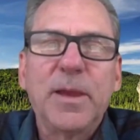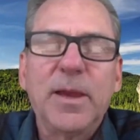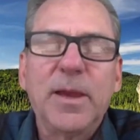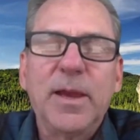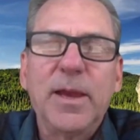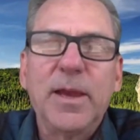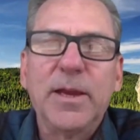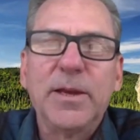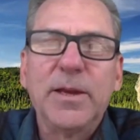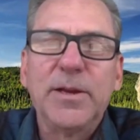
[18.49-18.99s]

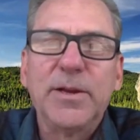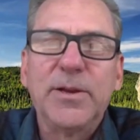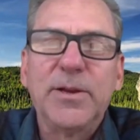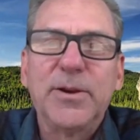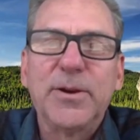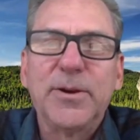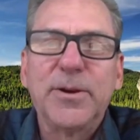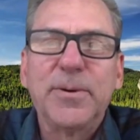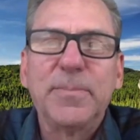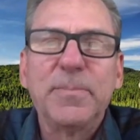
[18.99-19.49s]
and
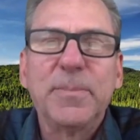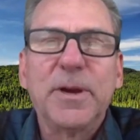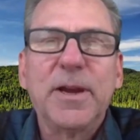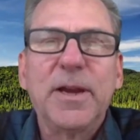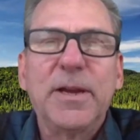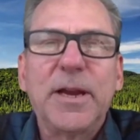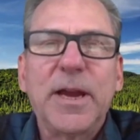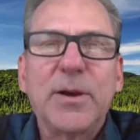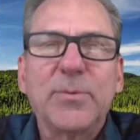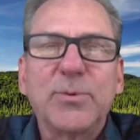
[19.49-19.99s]

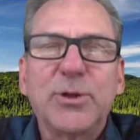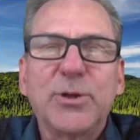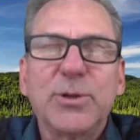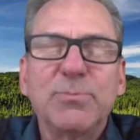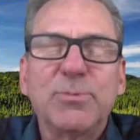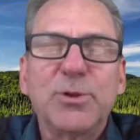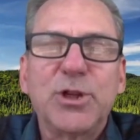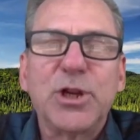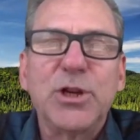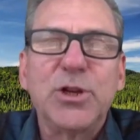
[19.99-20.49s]
announced
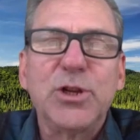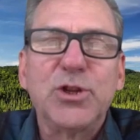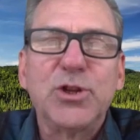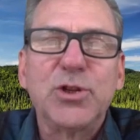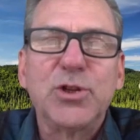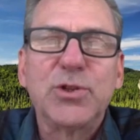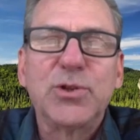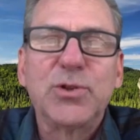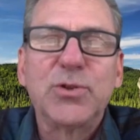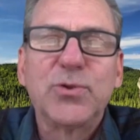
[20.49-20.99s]
some
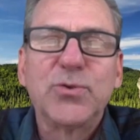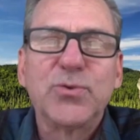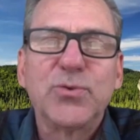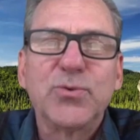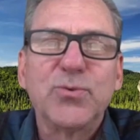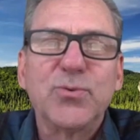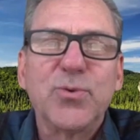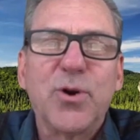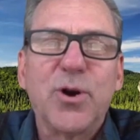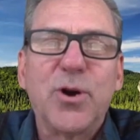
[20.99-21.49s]
changes
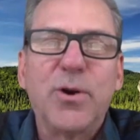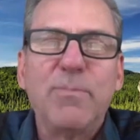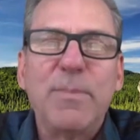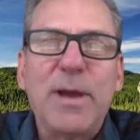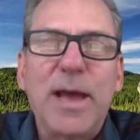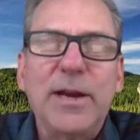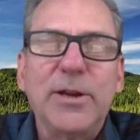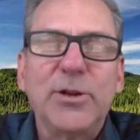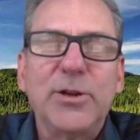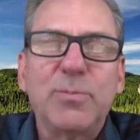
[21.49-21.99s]
to our
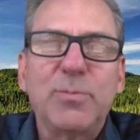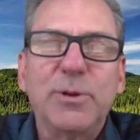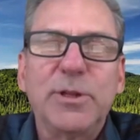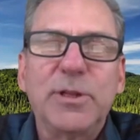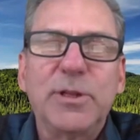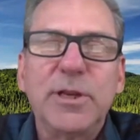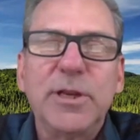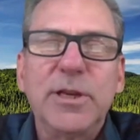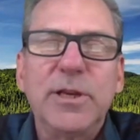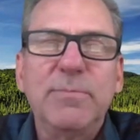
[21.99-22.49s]

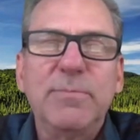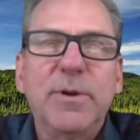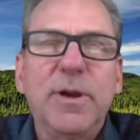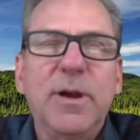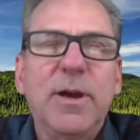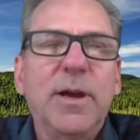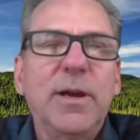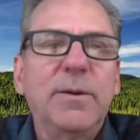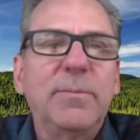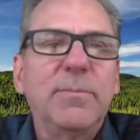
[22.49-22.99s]
management team.
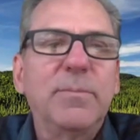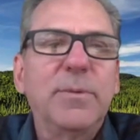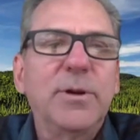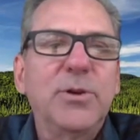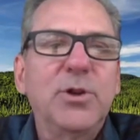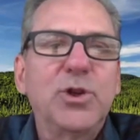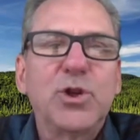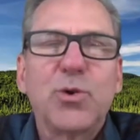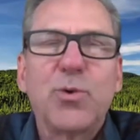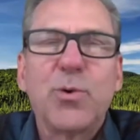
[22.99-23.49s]

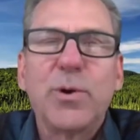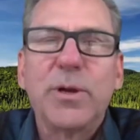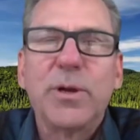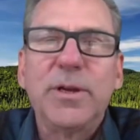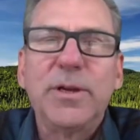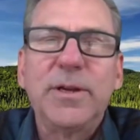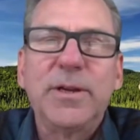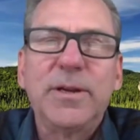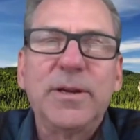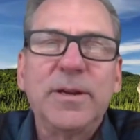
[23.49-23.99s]
I'm
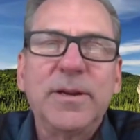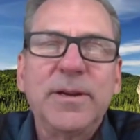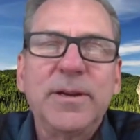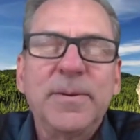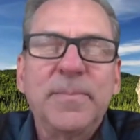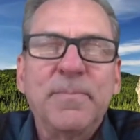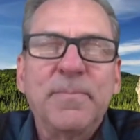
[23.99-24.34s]
joined